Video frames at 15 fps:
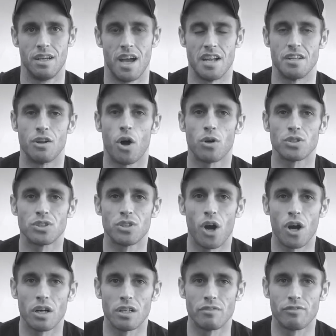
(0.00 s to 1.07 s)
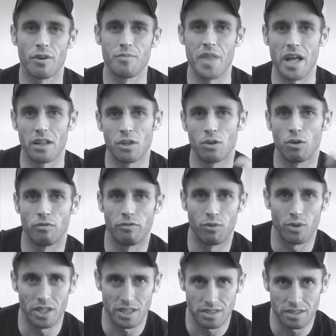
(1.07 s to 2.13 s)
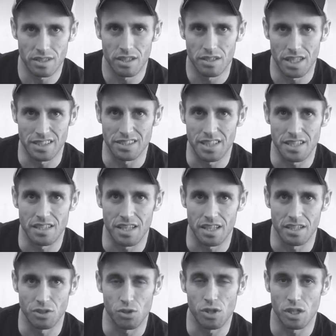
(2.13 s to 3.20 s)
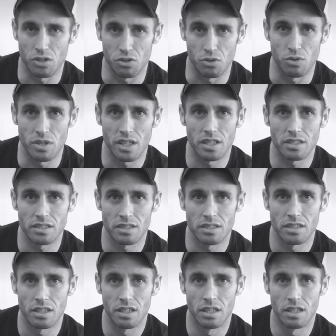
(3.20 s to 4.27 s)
And it all started from that little voice that said that you can do this.